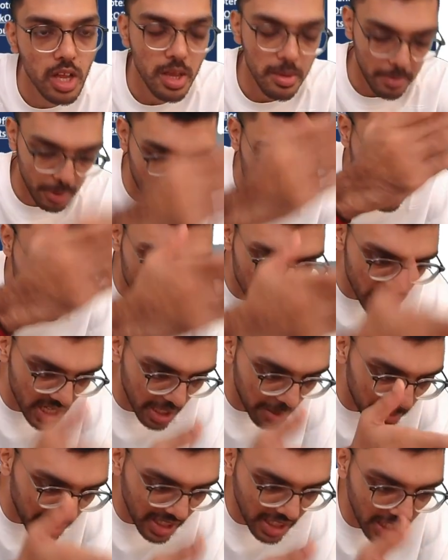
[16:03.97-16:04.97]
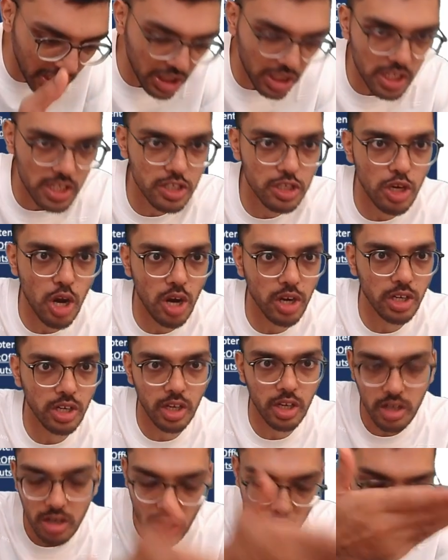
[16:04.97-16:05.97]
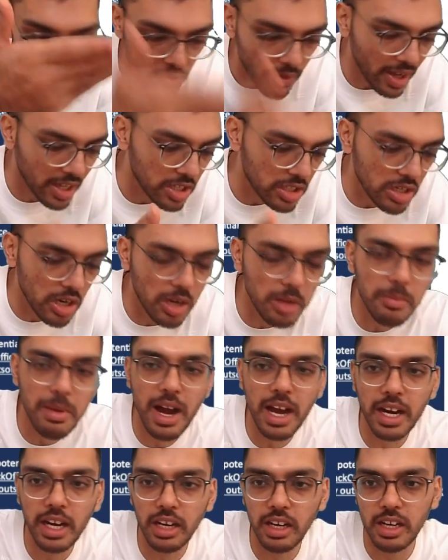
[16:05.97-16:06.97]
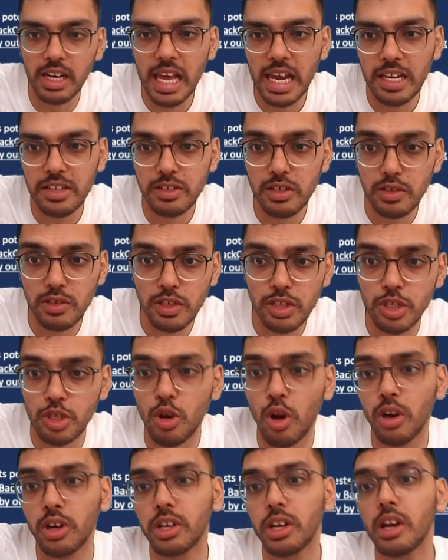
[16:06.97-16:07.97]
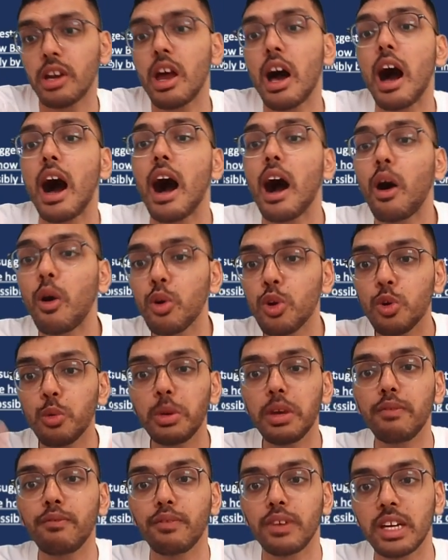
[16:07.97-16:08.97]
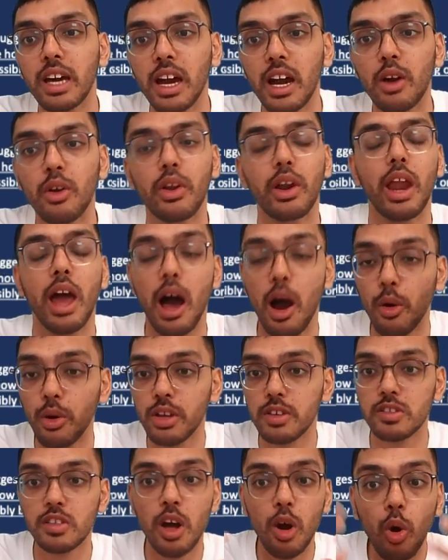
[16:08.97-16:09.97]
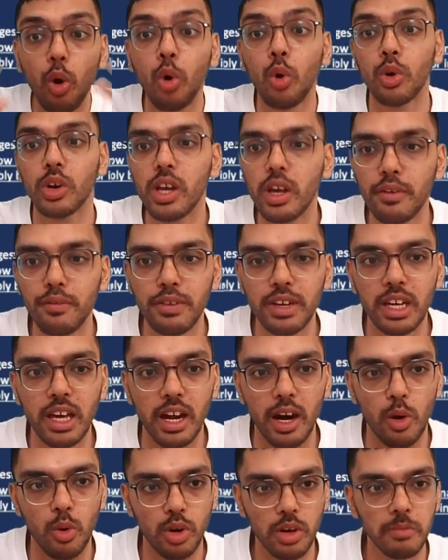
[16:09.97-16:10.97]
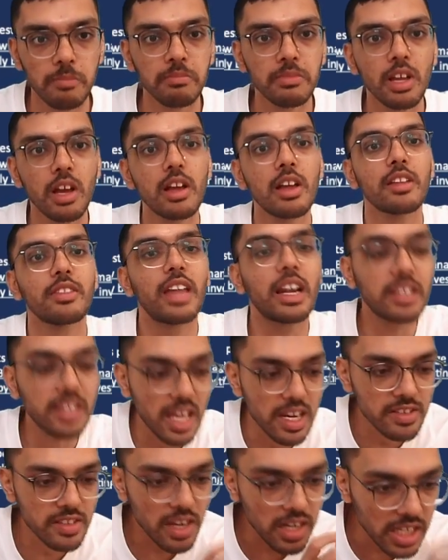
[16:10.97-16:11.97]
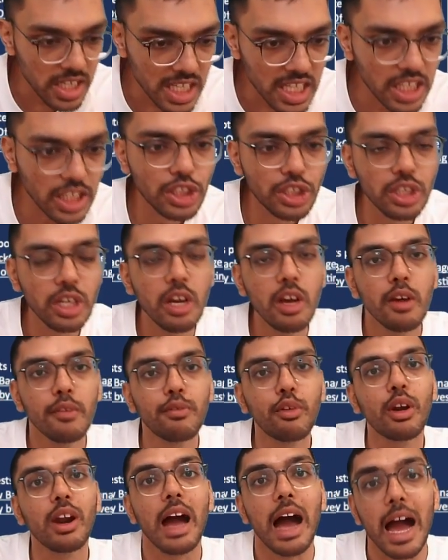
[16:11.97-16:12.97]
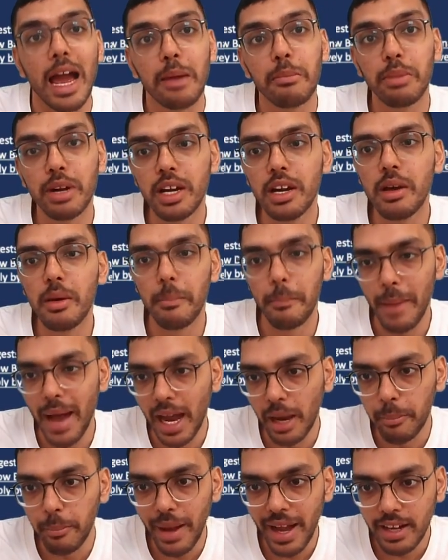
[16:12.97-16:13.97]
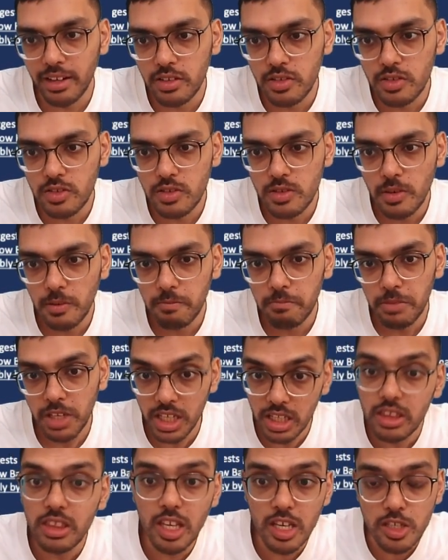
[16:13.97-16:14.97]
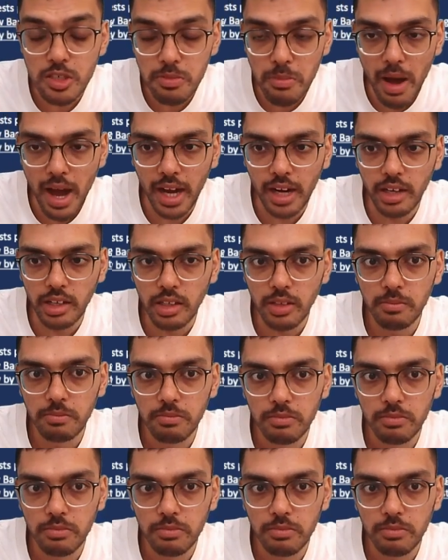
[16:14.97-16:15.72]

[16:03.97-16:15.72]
Because if segmentation is not done, if external market analysis is not done, how do we figure out, or how does the owner figure out that there is a niche for hybrid backpacks in this market,